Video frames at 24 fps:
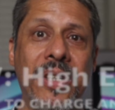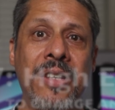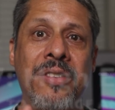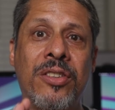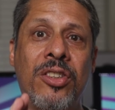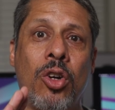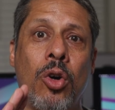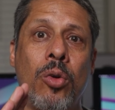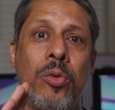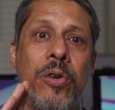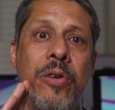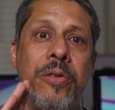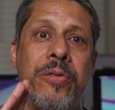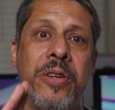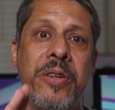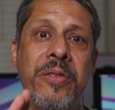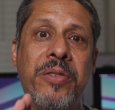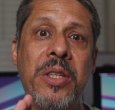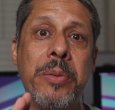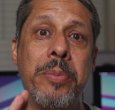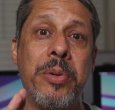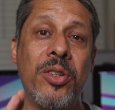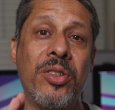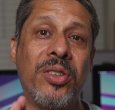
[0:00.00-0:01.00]
is over
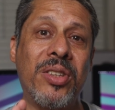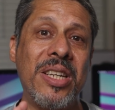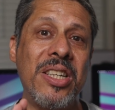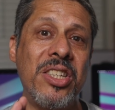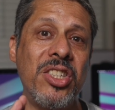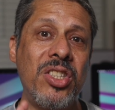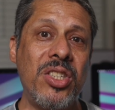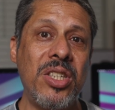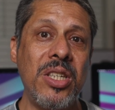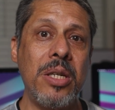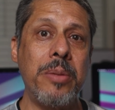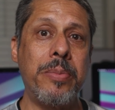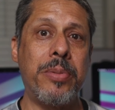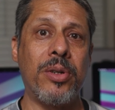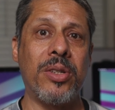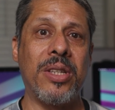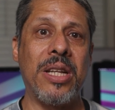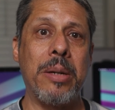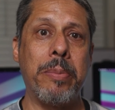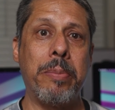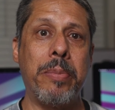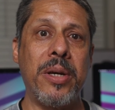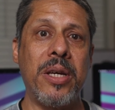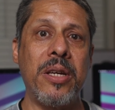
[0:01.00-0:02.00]
50% cheaper
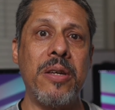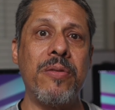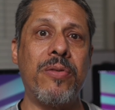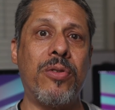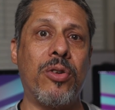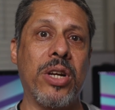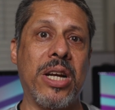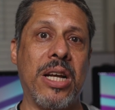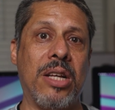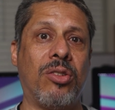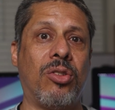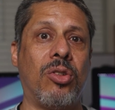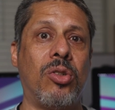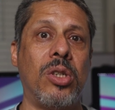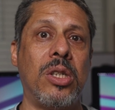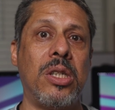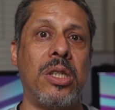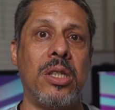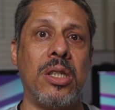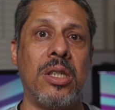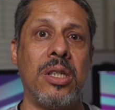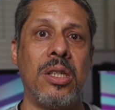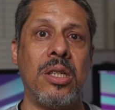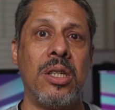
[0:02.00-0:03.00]
than paying for
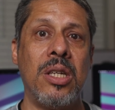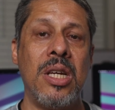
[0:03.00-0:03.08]
gasoline.